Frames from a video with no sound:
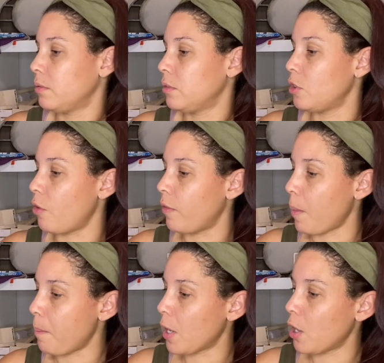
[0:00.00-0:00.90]

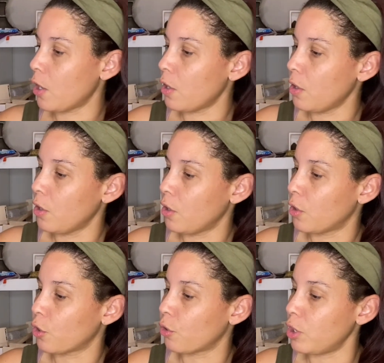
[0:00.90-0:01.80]
November
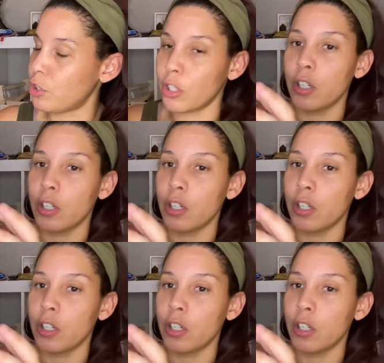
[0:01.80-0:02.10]
Creature